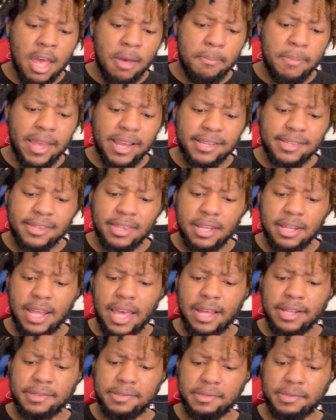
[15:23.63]
makes the
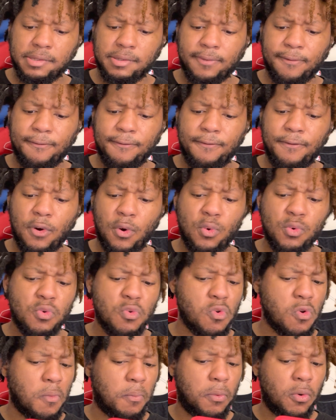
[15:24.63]
Nets
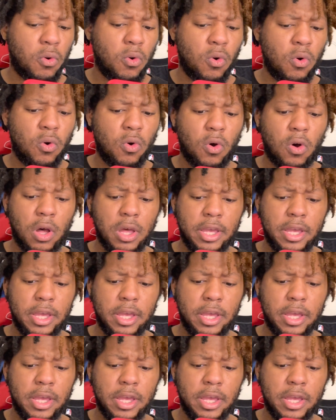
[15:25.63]
vulnerable